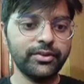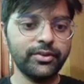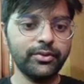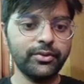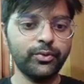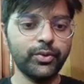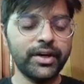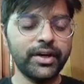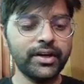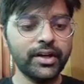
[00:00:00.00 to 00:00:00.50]

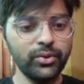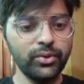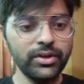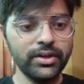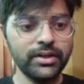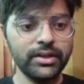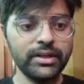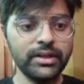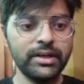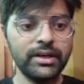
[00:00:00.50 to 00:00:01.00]
one round
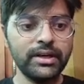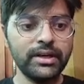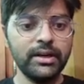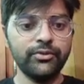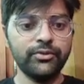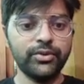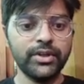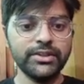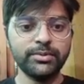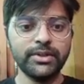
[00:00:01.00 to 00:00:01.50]

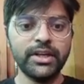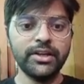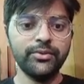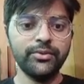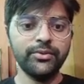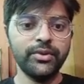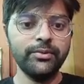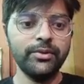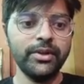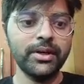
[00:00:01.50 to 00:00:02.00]
first player
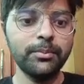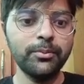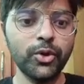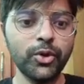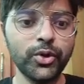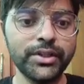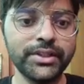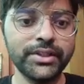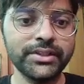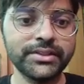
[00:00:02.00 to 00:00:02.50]
will become
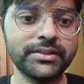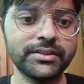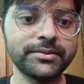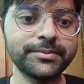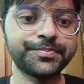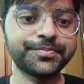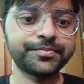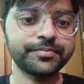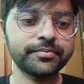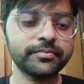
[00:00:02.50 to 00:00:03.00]
Boris,
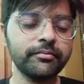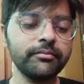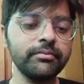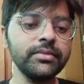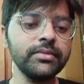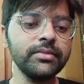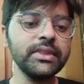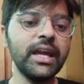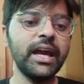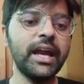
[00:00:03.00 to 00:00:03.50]

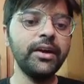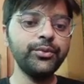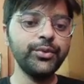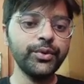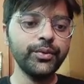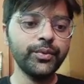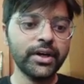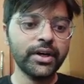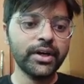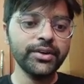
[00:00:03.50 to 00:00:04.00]
and we
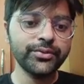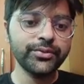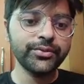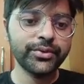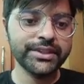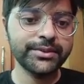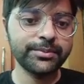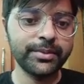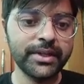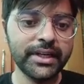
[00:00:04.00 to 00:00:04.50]
want
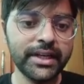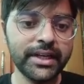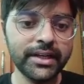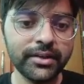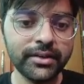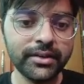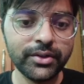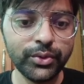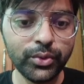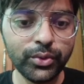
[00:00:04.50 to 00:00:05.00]
first
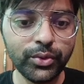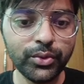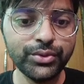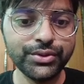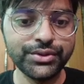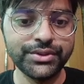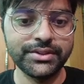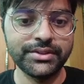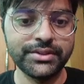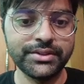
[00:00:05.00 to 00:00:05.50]
player to
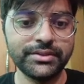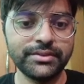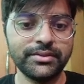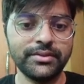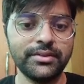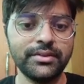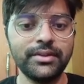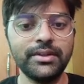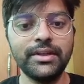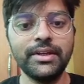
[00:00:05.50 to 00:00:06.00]
lose,
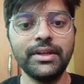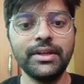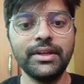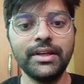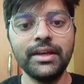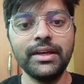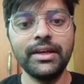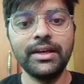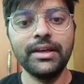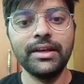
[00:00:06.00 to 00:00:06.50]

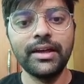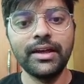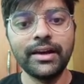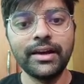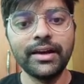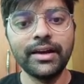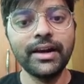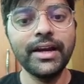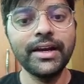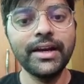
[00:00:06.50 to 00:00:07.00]

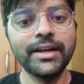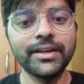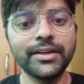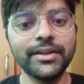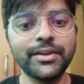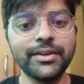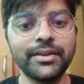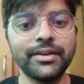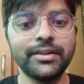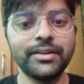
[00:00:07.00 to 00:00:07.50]
right?
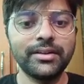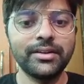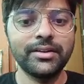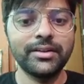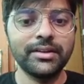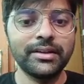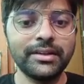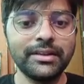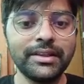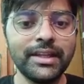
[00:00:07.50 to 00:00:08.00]

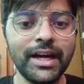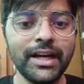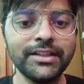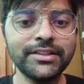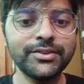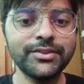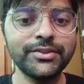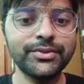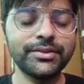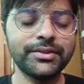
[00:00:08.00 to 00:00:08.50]

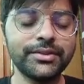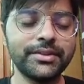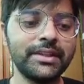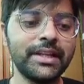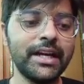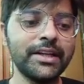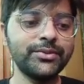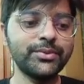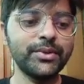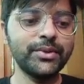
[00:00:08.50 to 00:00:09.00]
That's
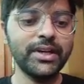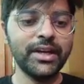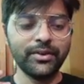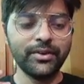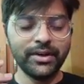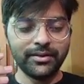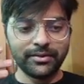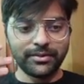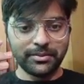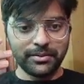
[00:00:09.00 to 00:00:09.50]
when
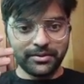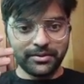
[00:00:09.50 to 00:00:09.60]
our